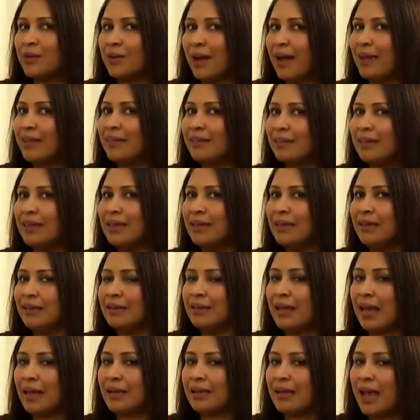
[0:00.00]
I
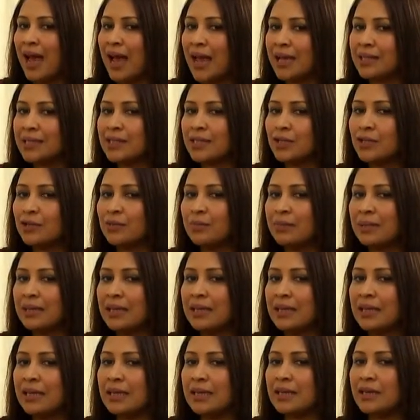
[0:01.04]
think that has to
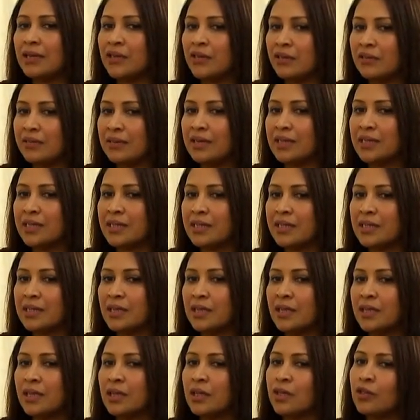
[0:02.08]
be addressed
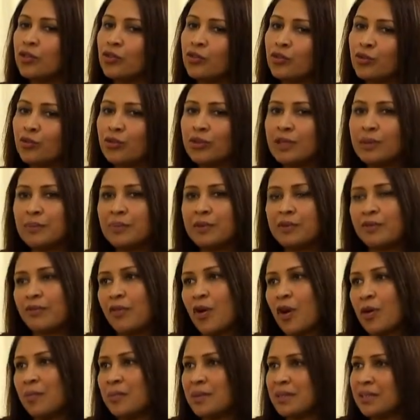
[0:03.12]
through the
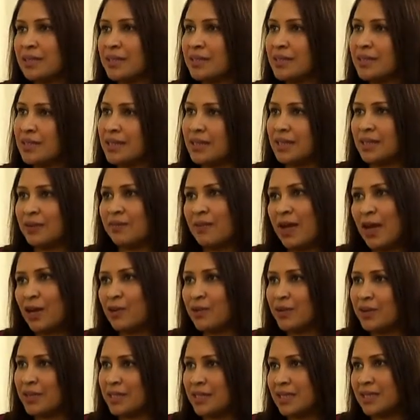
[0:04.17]
performance
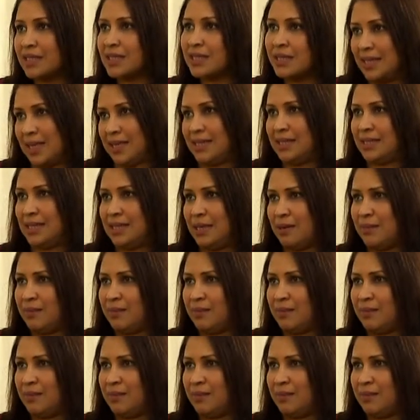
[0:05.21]
evaluation system.